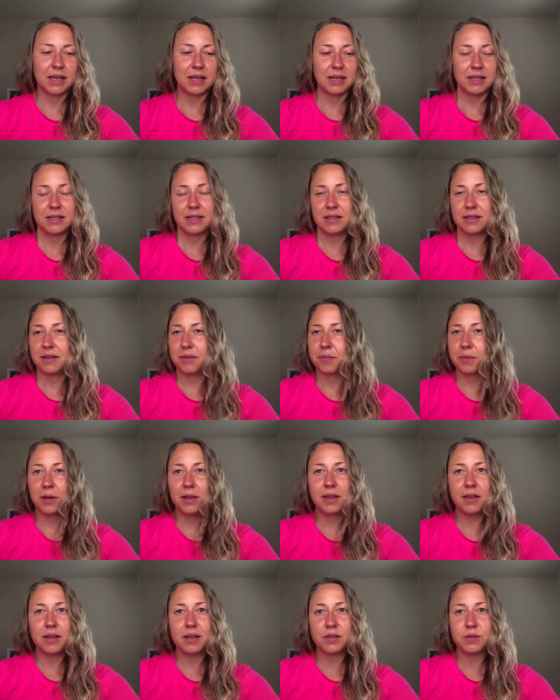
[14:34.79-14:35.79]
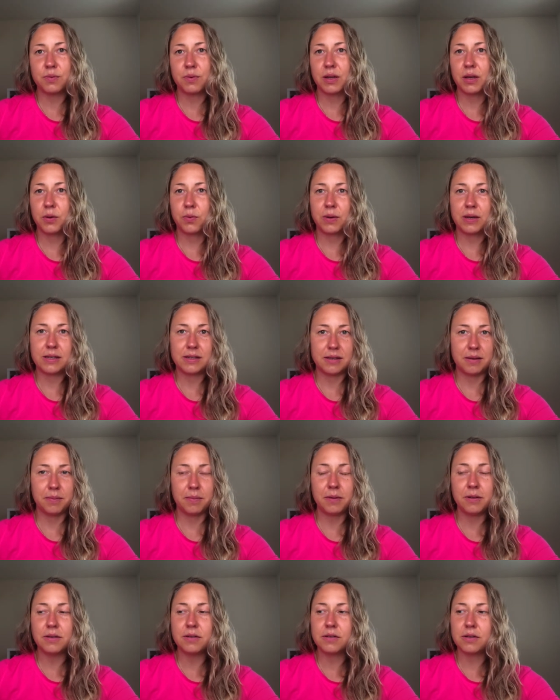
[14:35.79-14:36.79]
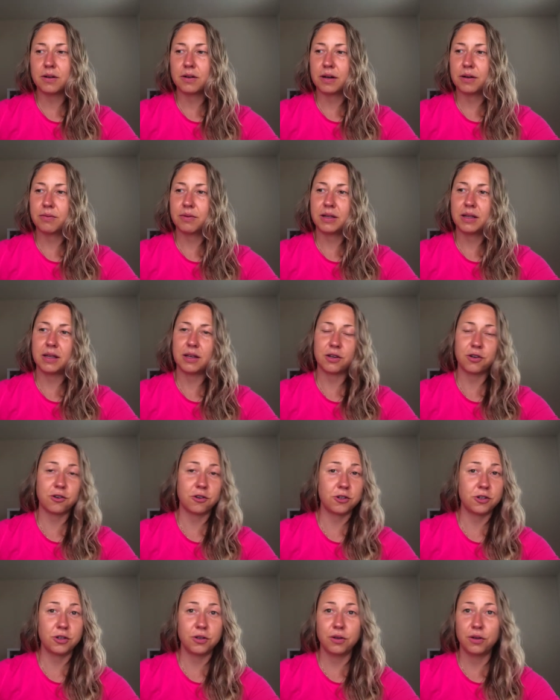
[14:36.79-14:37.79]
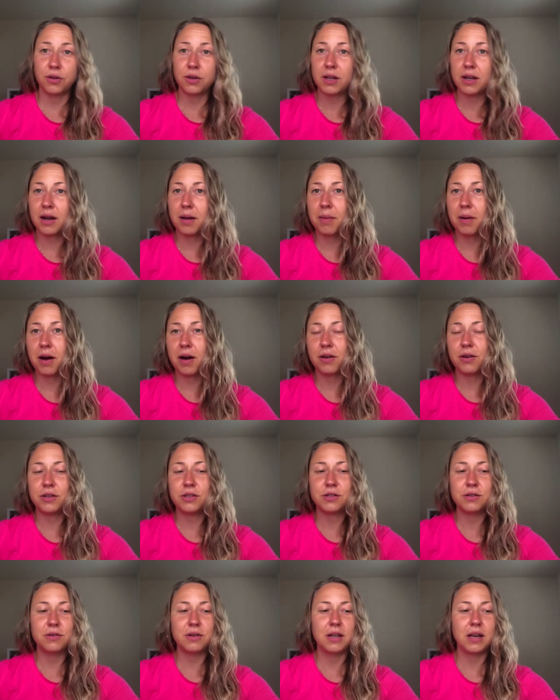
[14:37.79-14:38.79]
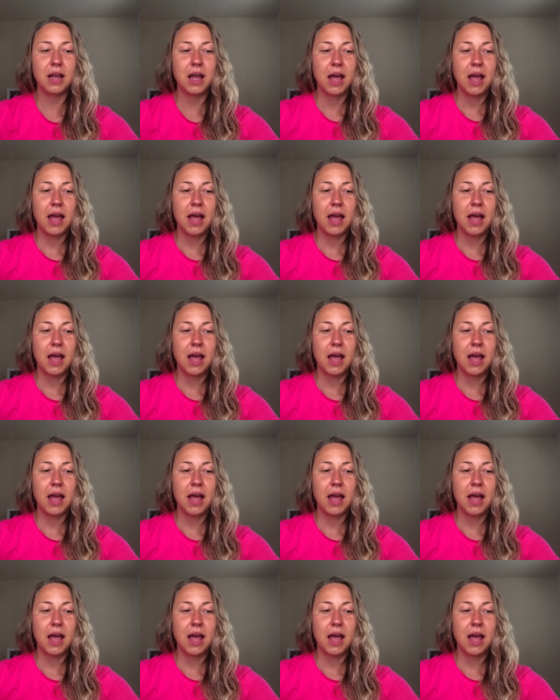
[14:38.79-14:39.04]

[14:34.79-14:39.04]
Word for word: And it's, the breathing is really, really simple. So I really encourage you to look it up, how to do it.